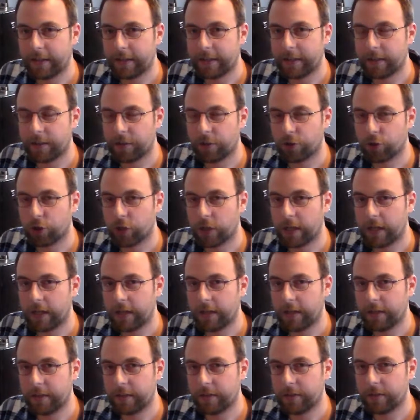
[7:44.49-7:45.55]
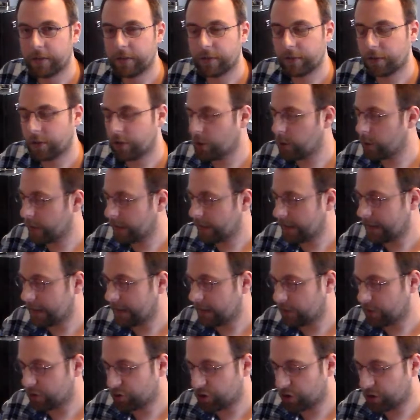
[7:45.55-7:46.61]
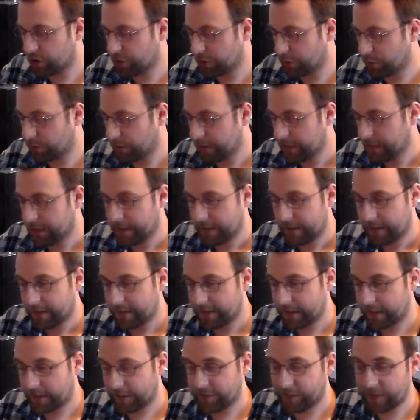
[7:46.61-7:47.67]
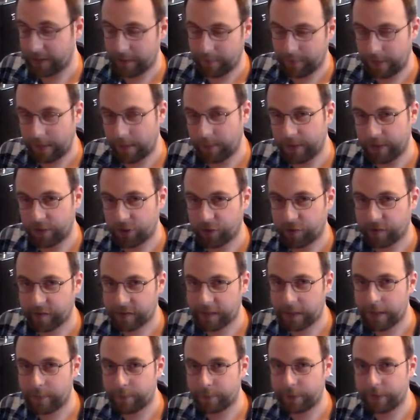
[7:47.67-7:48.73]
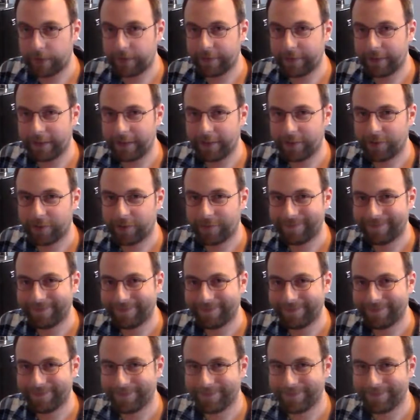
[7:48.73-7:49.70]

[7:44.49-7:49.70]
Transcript: cut the shot, and go ahead and show testing maybe just a couple of these.